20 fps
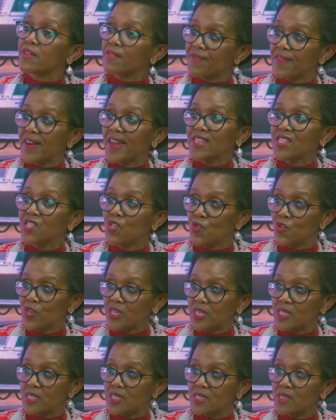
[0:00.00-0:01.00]
reflecting on
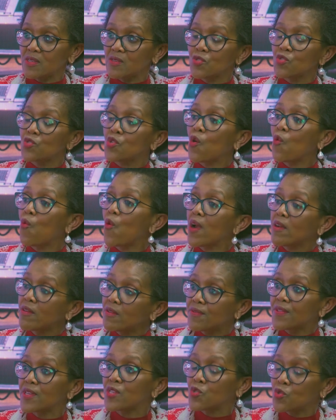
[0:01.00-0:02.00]
it. Yeah. So one
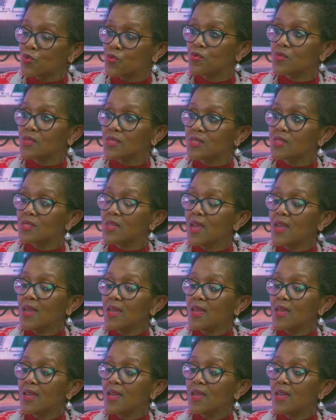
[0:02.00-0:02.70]
of the tools